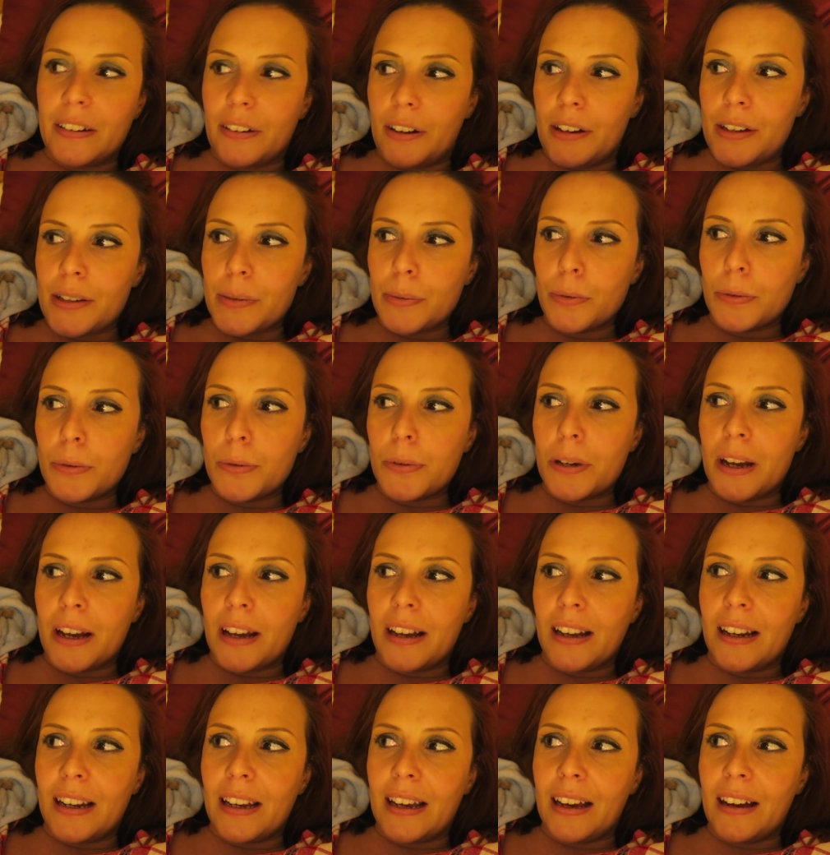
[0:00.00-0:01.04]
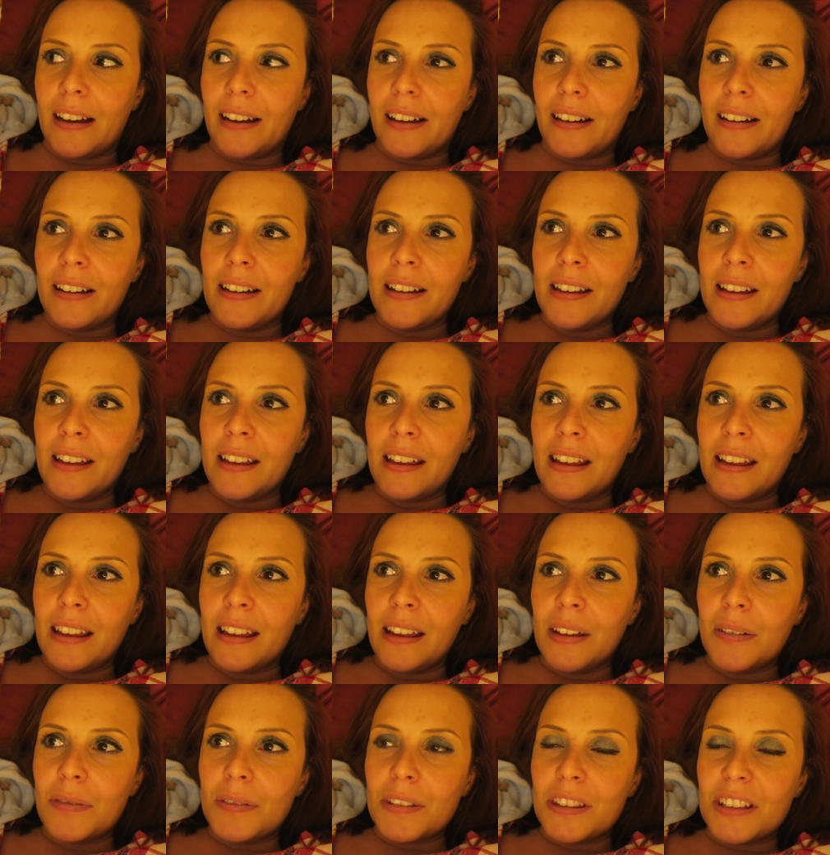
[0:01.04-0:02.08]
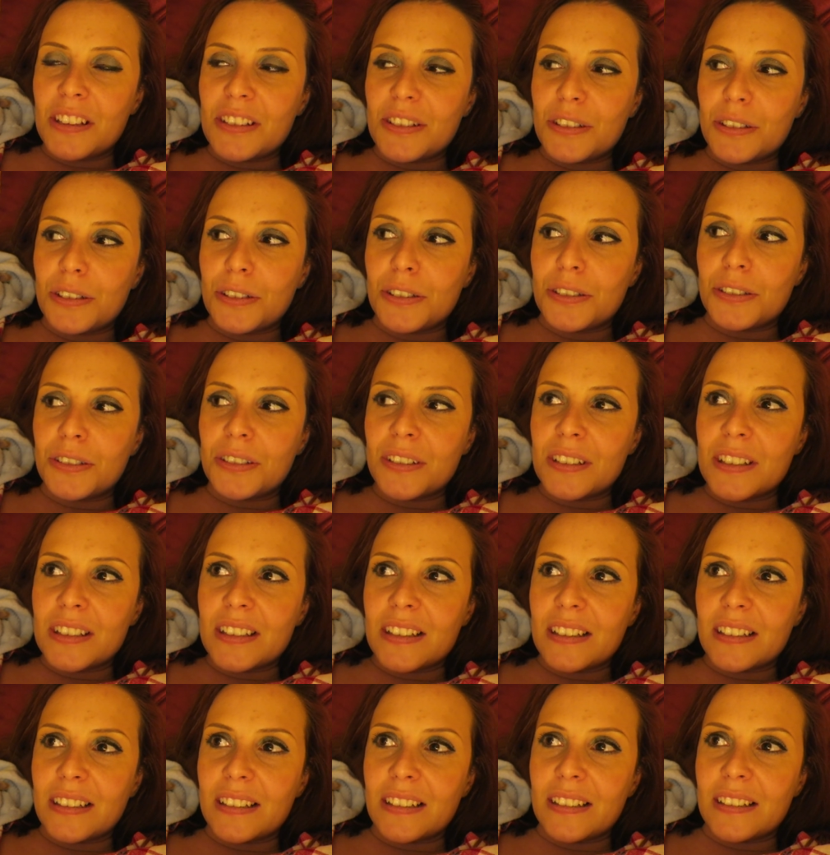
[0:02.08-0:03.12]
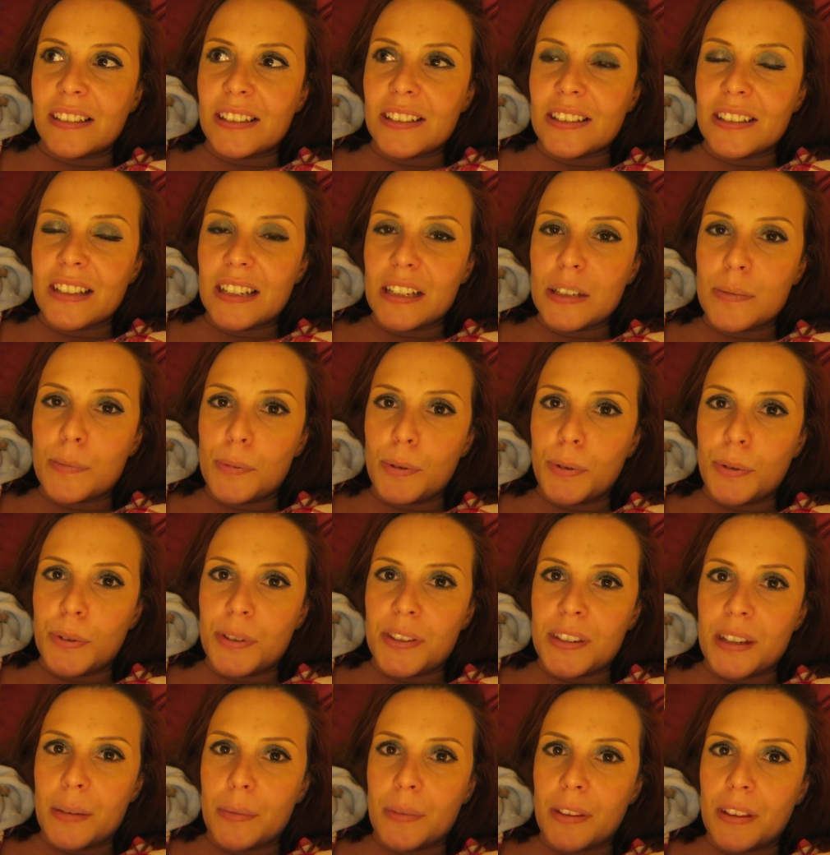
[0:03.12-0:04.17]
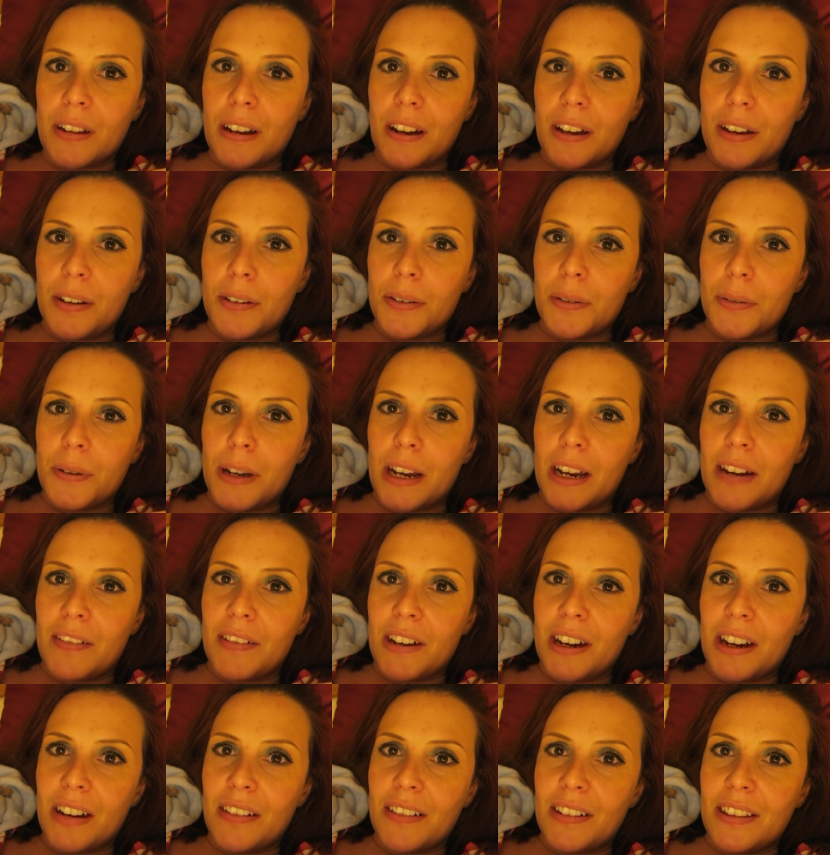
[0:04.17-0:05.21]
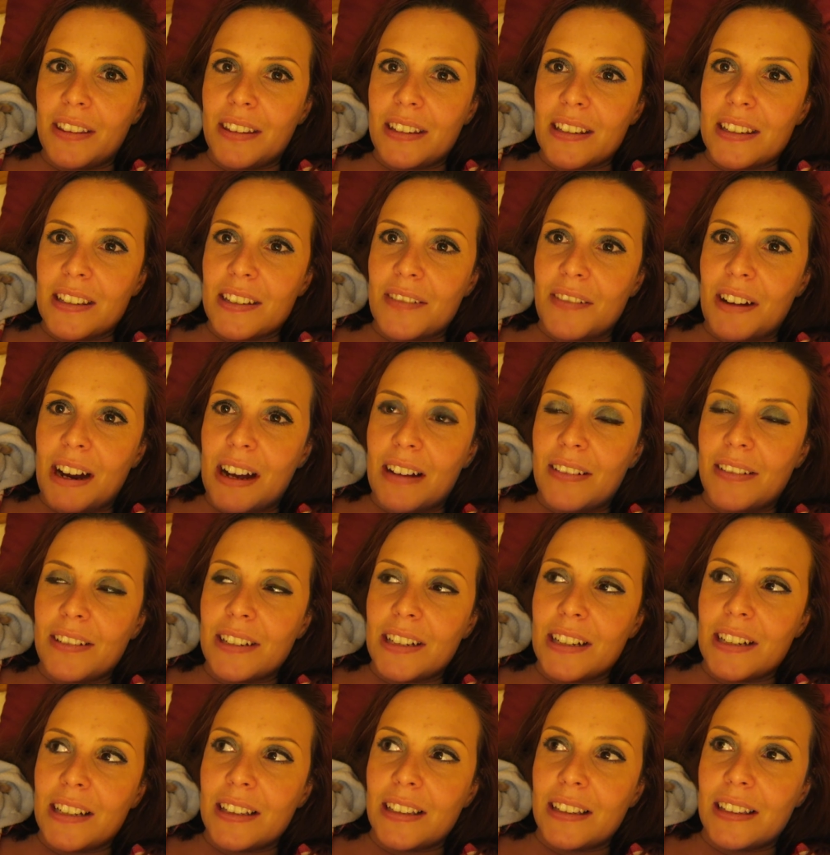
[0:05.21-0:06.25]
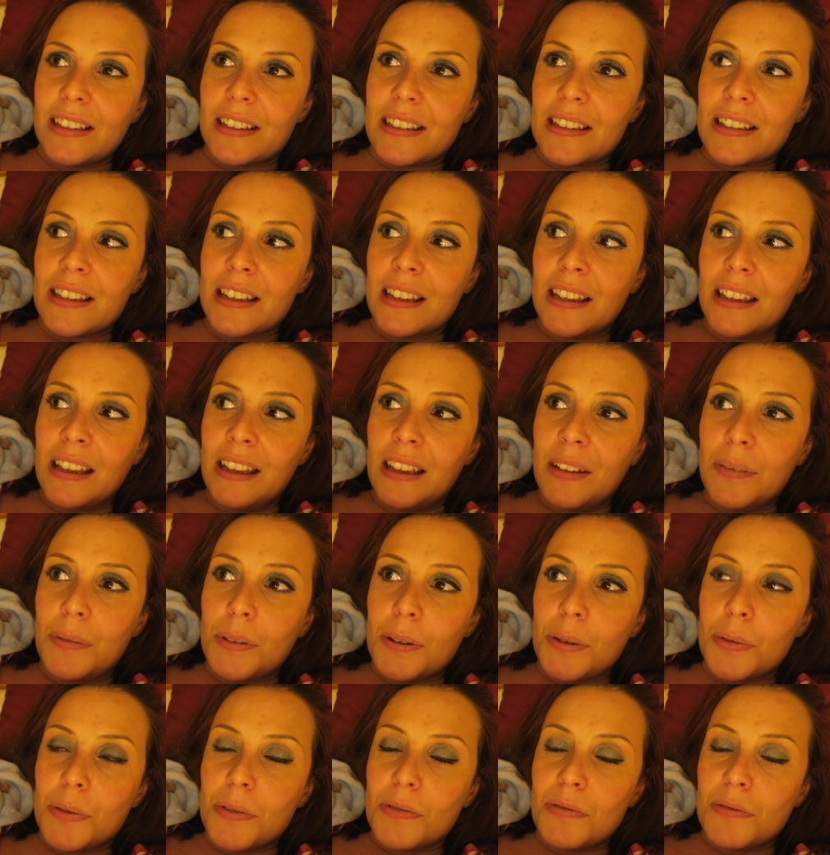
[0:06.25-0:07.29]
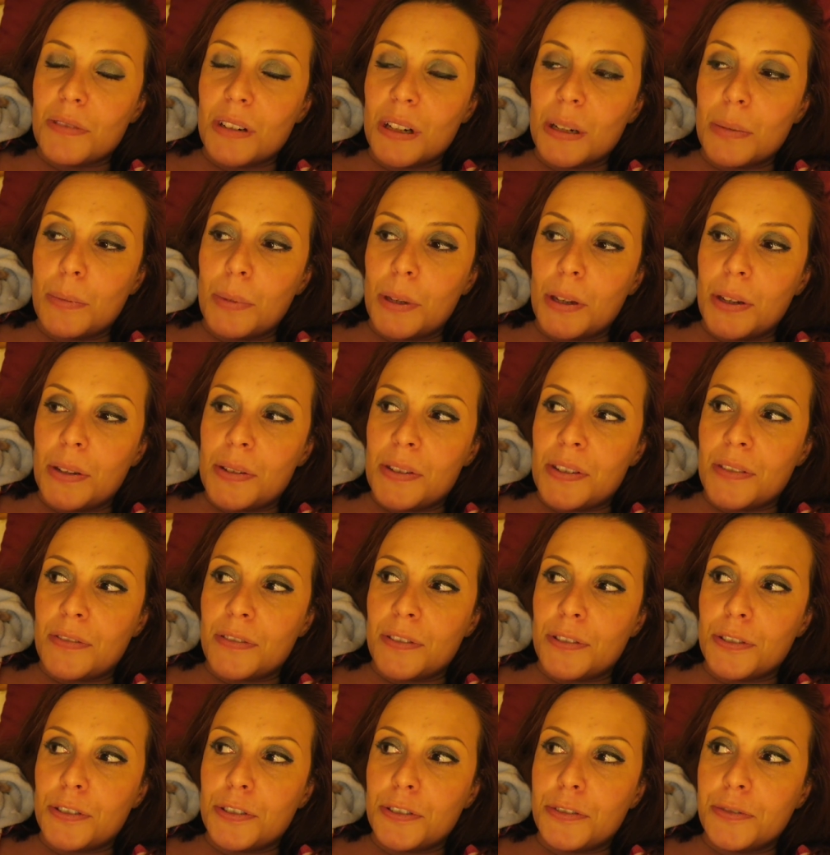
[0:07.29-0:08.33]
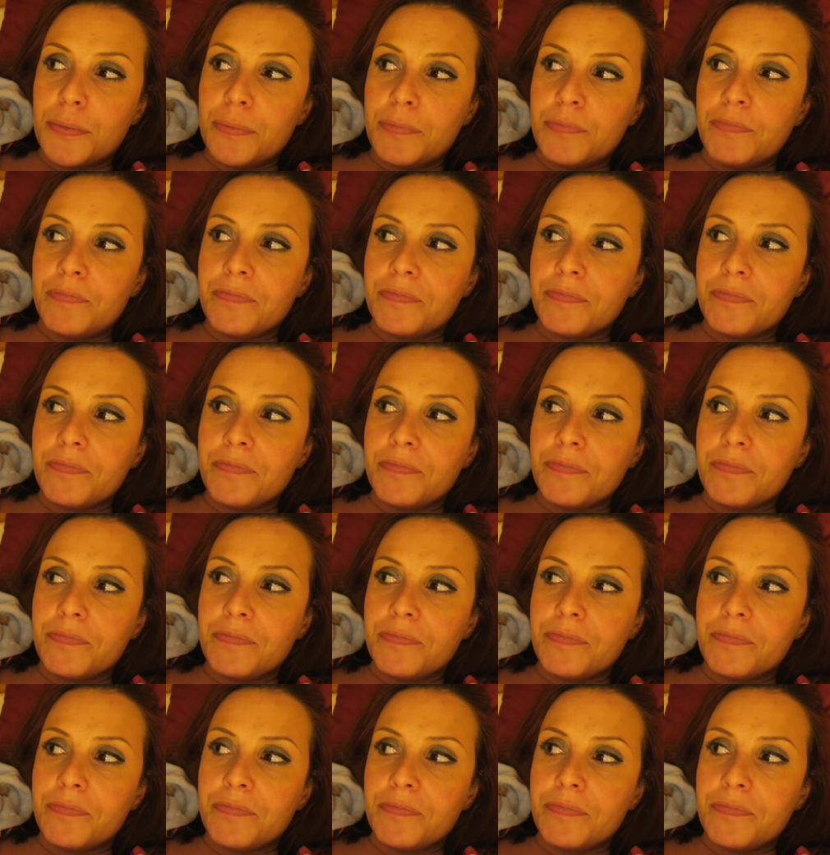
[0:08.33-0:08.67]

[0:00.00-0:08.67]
nice walk earlier with the dogs and just explored some of the local area and the surroundings, which was really beautiful.